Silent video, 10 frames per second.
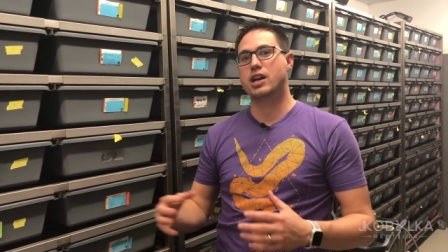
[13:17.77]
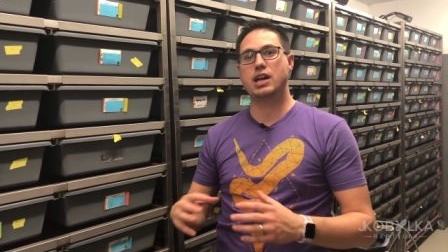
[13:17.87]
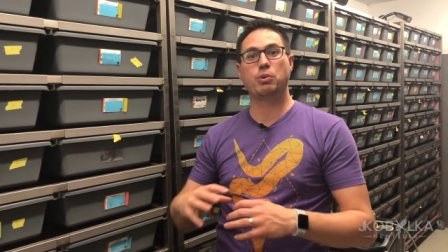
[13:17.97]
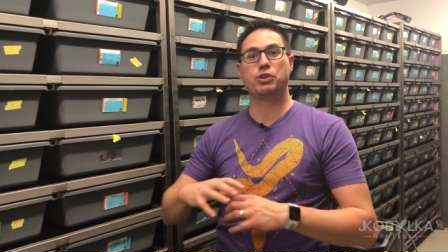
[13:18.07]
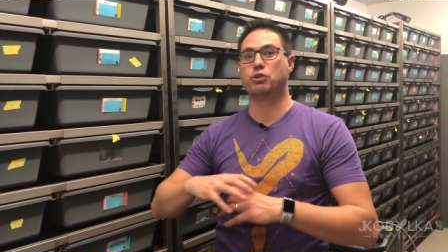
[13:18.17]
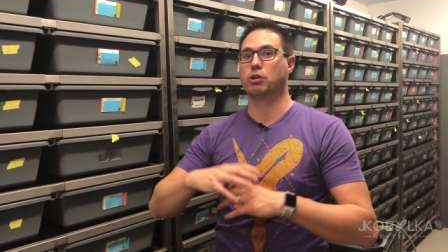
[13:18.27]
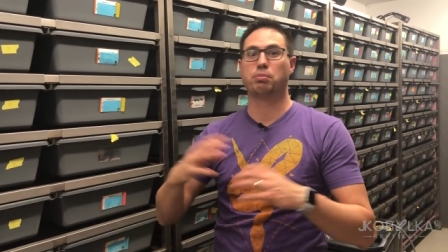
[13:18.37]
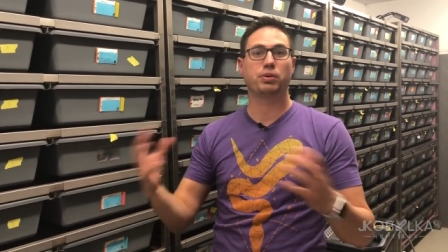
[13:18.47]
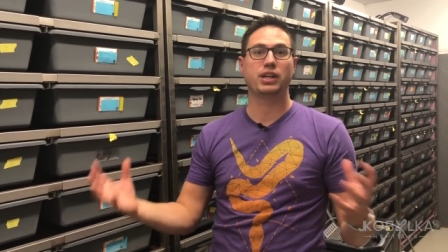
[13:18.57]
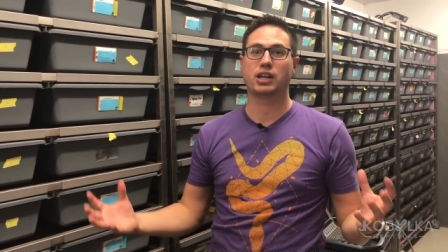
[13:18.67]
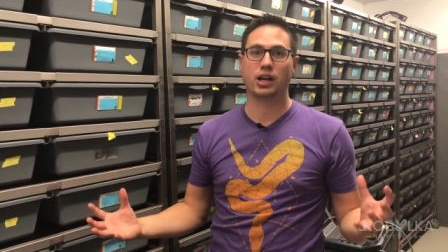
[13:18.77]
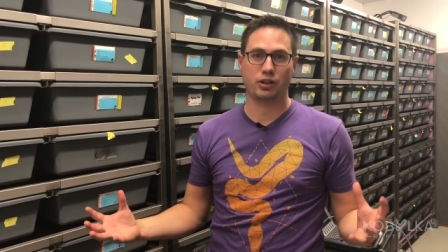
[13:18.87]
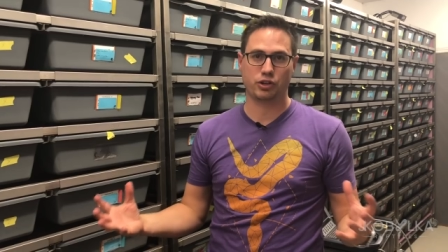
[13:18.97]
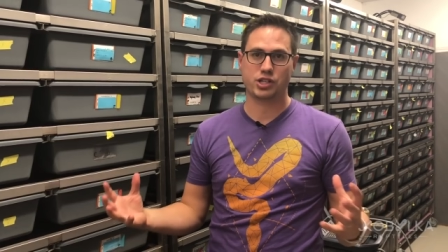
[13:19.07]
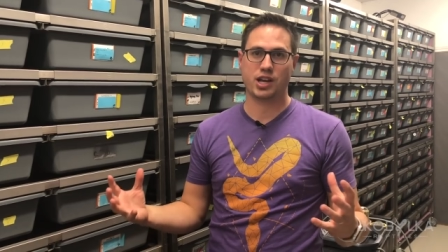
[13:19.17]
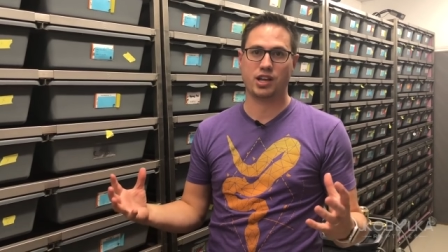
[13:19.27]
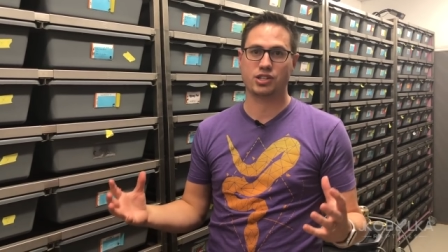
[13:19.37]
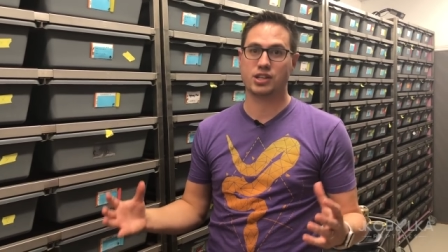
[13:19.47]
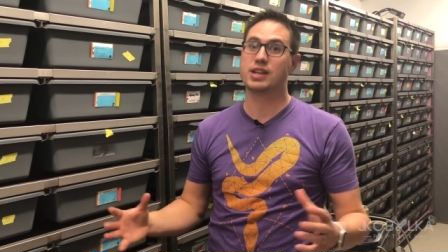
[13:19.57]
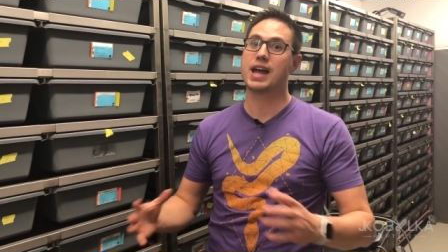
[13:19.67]
it went through a complete color
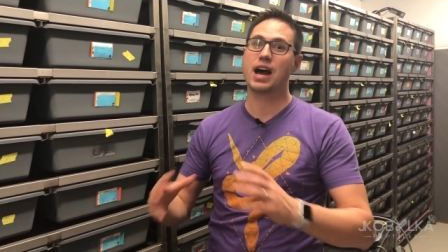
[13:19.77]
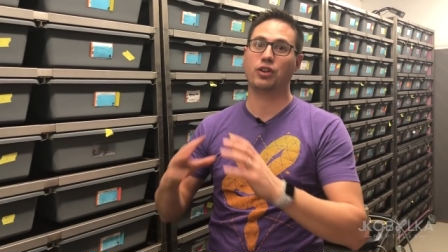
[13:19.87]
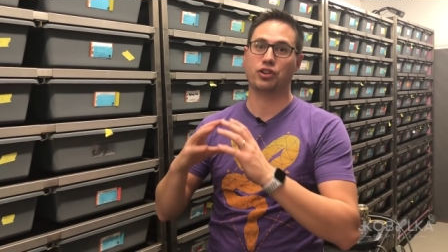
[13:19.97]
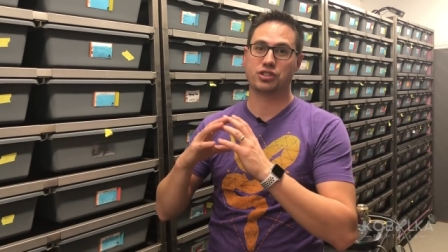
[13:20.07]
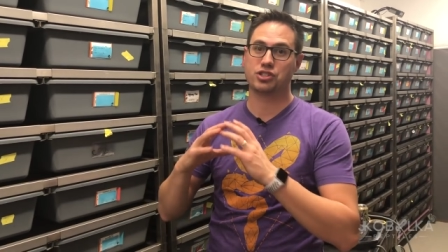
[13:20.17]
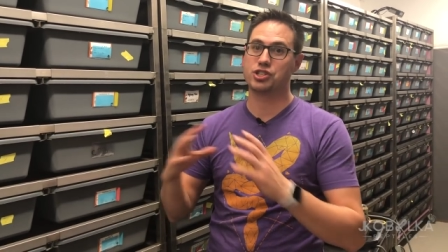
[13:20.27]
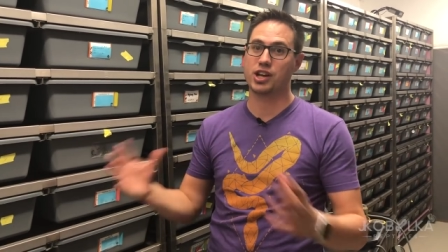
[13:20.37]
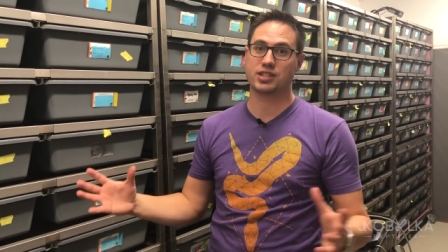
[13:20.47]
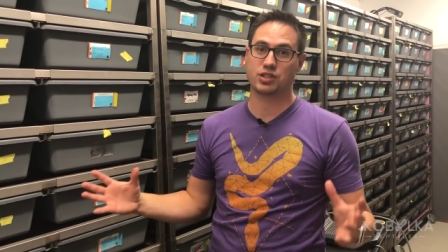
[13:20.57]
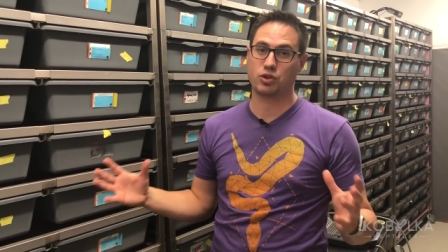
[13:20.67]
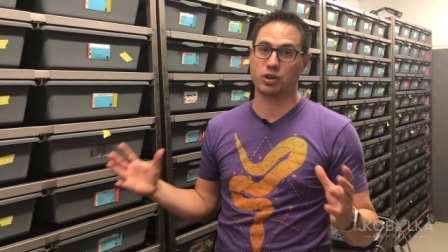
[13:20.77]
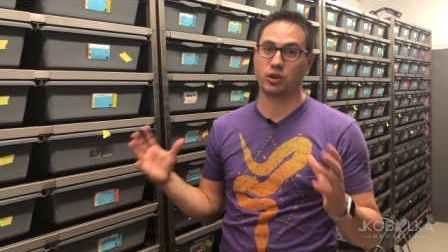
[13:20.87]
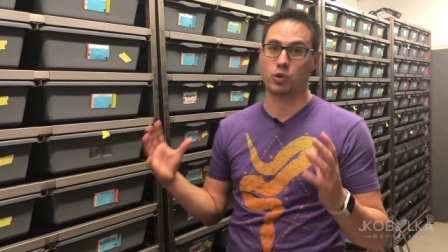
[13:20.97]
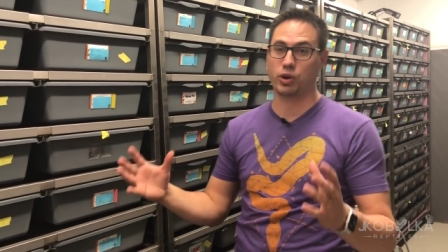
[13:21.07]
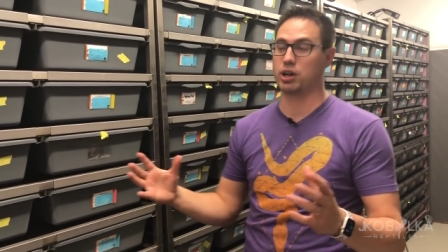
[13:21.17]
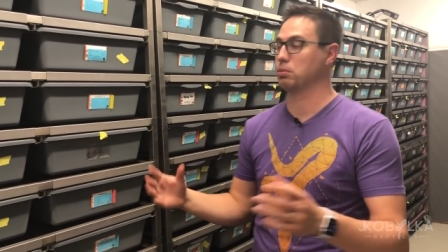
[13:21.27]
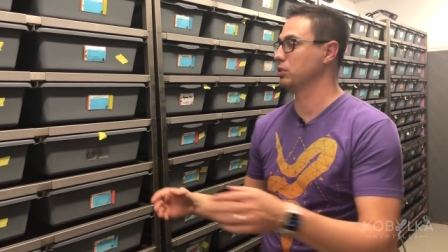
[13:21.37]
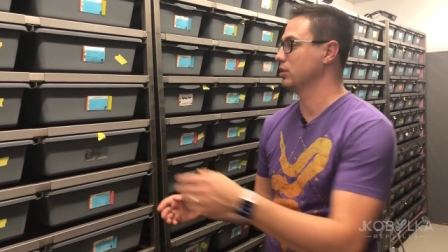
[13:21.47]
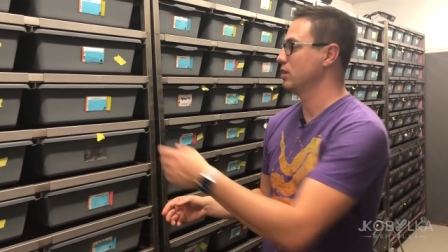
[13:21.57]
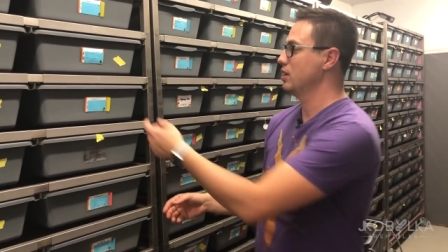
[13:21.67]
change and now looks just
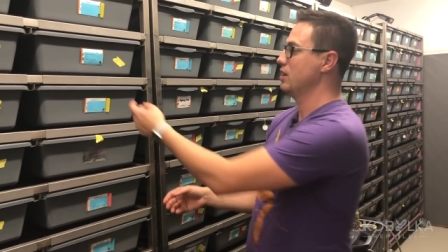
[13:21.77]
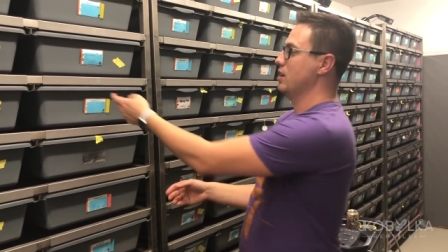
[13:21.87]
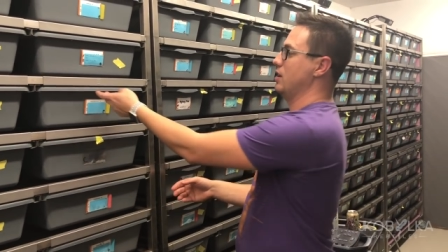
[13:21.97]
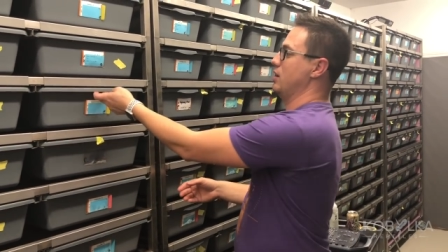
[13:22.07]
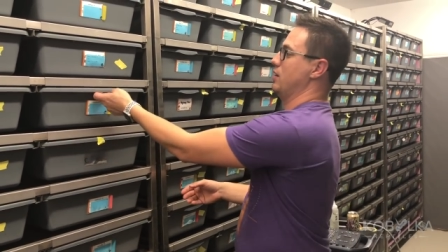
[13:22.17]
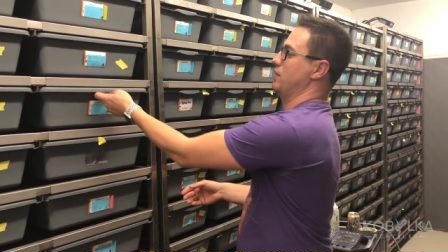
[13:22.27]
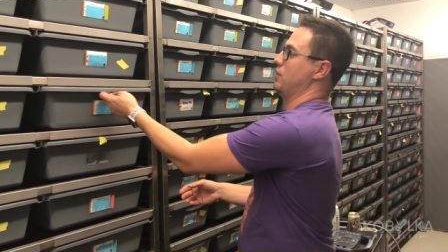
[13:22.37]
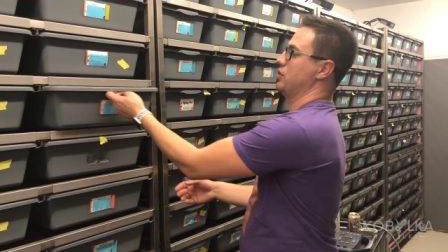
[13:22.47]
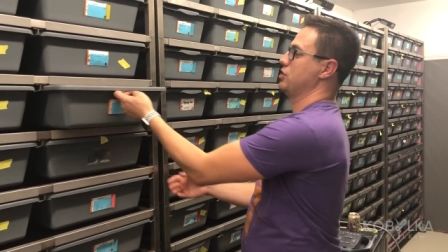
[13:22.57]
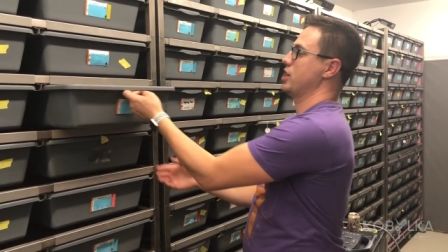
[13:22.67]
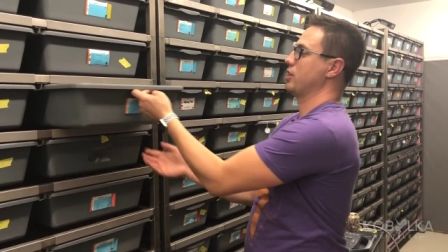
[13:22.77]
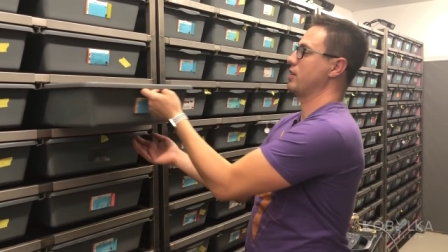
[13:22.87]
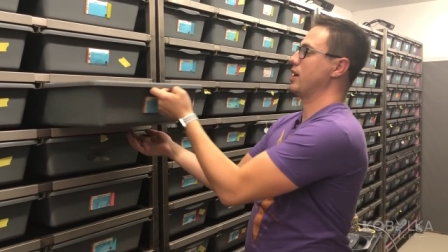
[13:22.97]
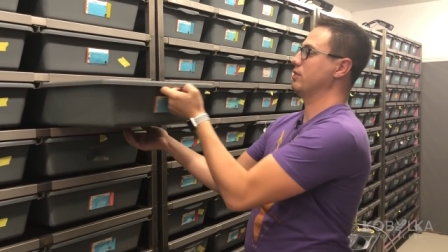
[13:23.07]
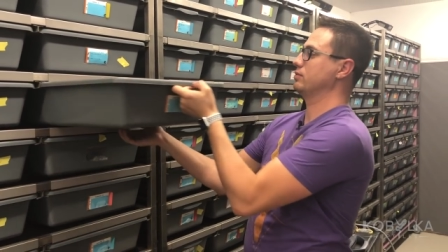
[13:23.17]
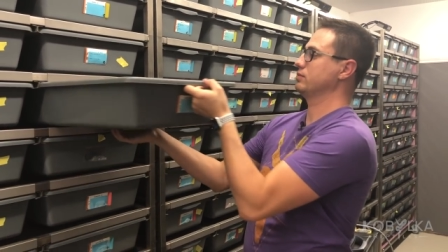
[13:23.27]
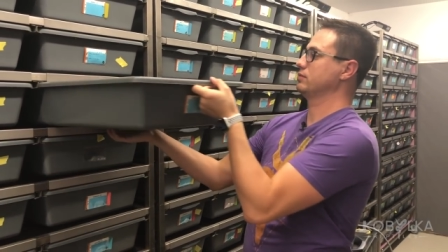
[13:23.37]
incredible. Check her out.